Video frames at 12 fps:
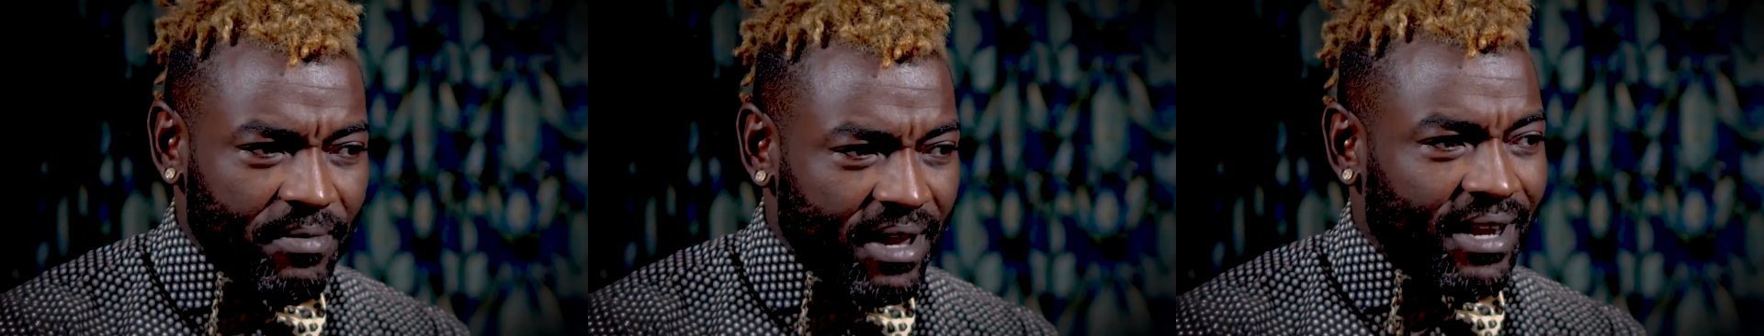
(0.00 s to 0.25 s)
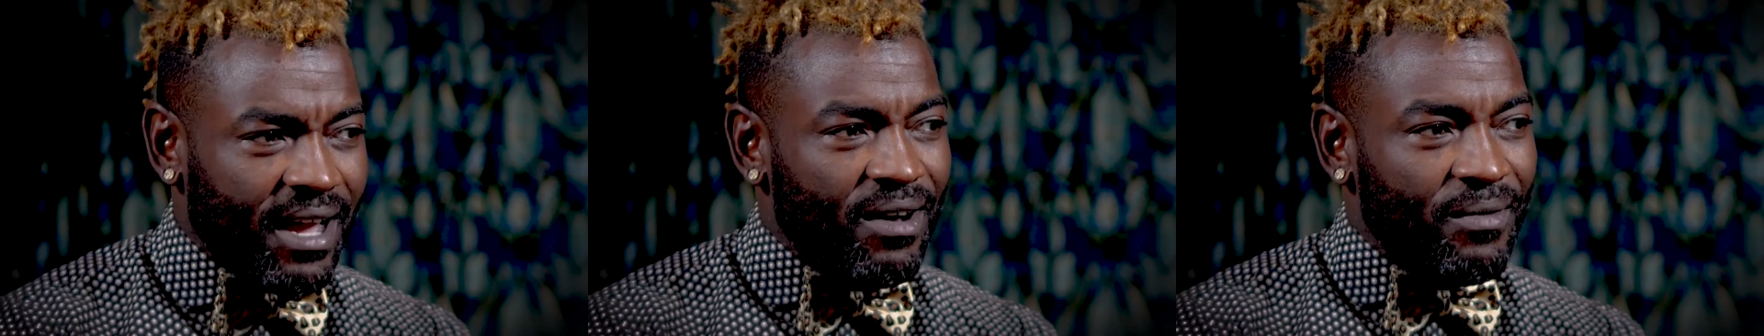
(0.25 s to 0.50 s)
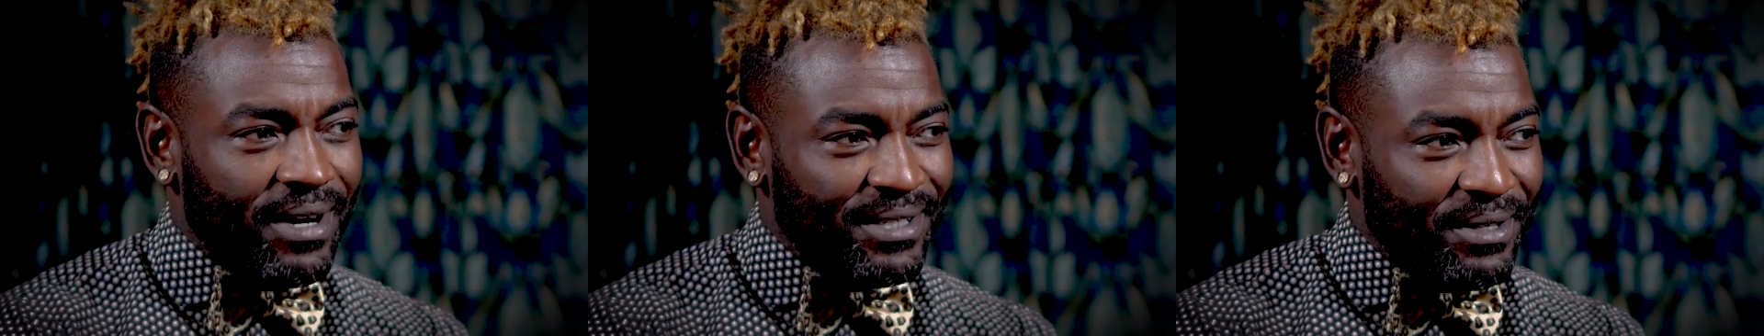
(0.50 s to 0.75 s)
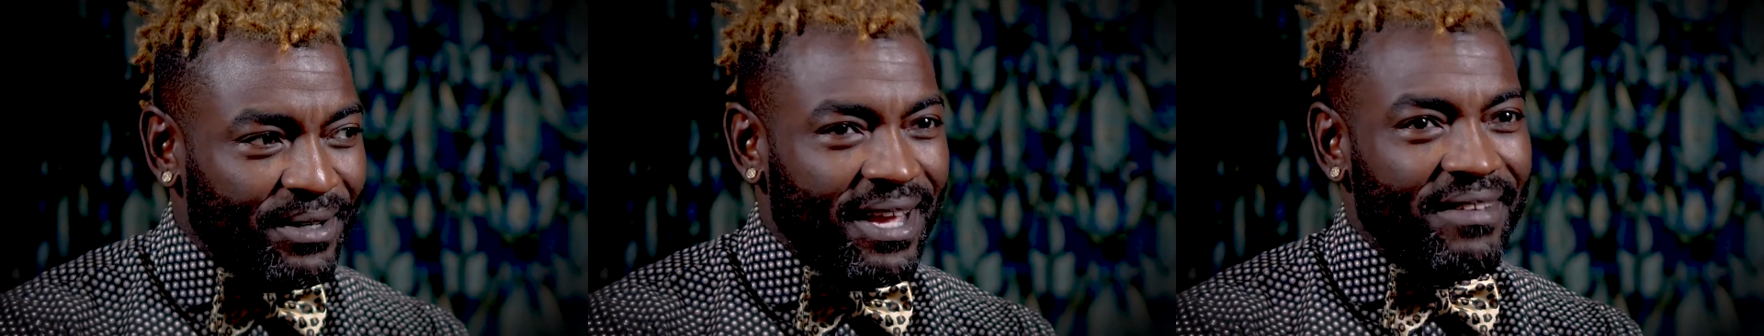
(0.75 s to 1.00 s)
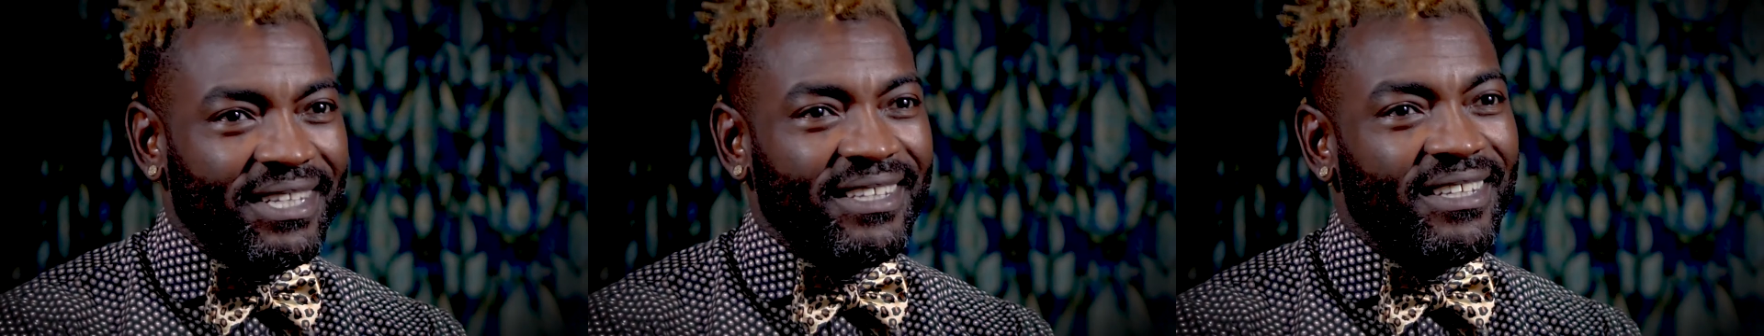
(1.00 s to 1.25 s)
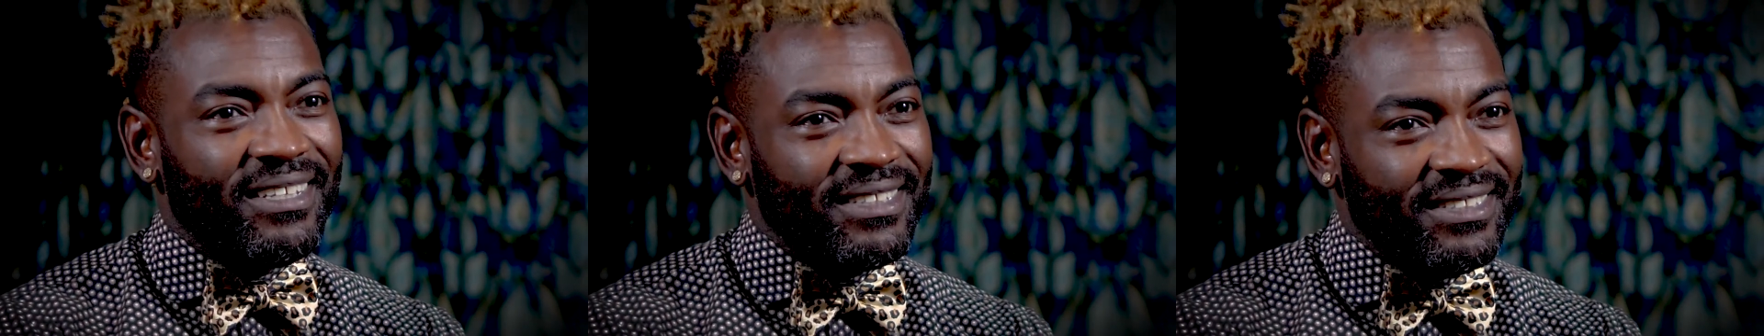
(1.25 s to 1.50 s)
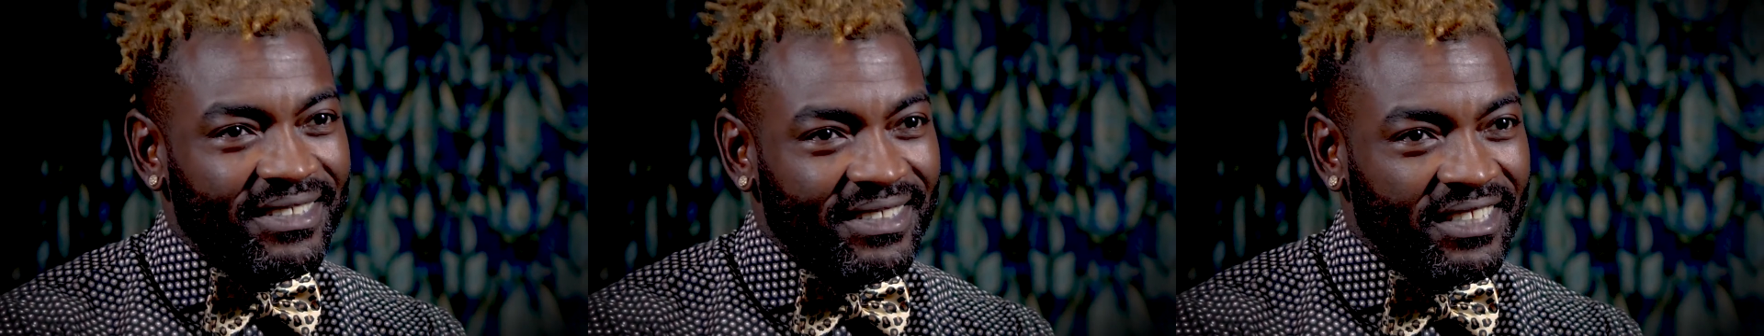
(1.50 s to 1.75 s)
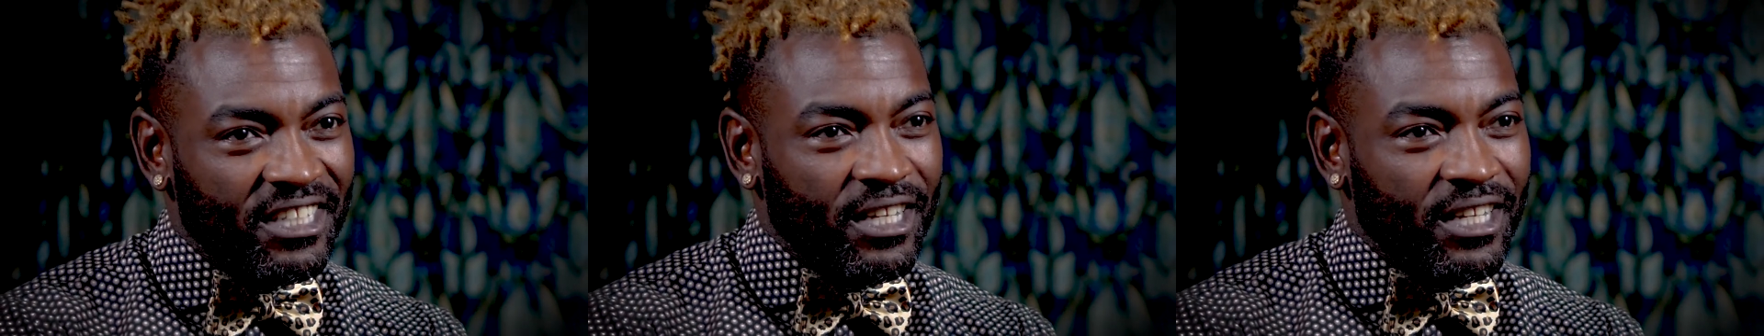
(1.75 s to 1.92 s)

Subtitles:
back out when I started having kids.